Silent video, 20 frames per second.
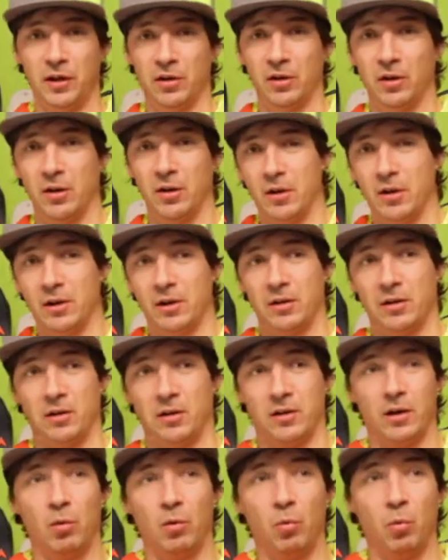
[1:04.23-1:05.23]
year
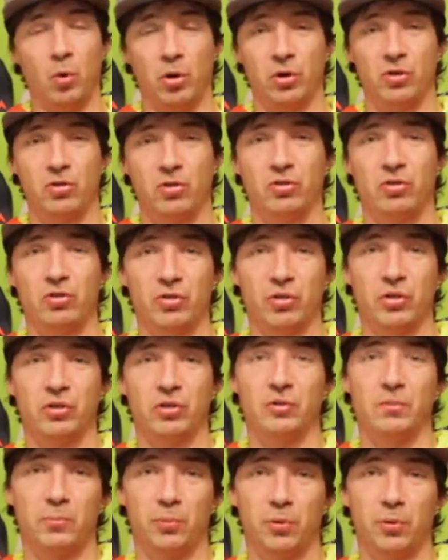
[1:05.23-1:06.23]
awards
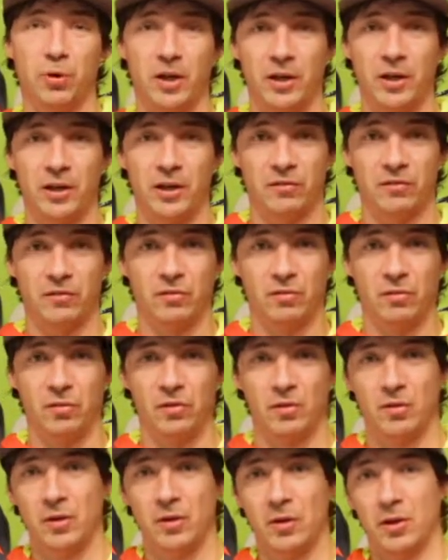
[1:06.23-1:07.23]
certain
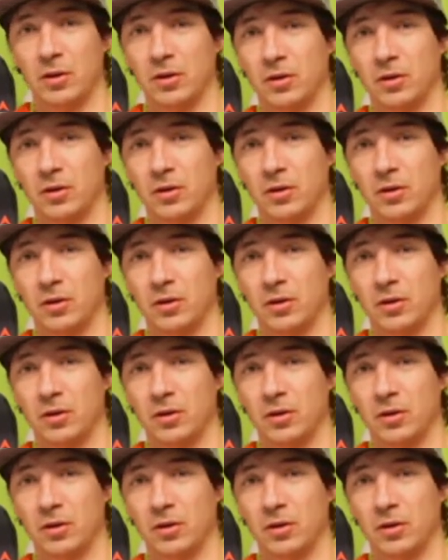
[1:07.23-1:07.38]
products,